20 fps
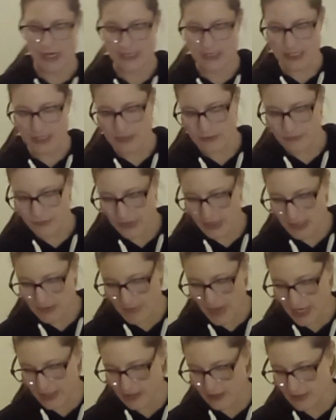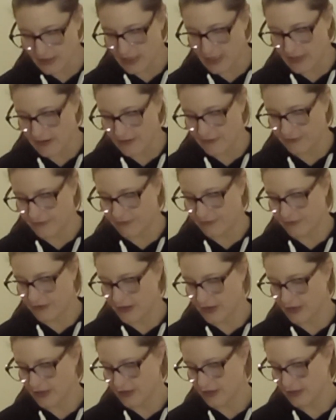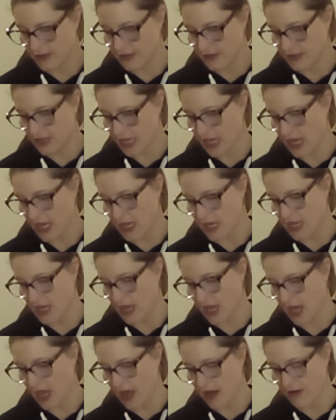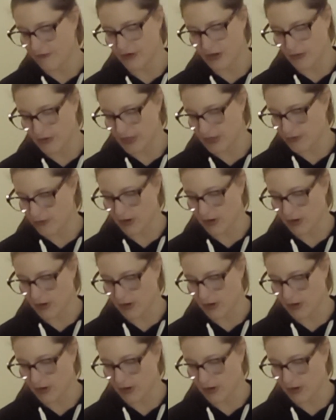doesn't really matter if they have no underwear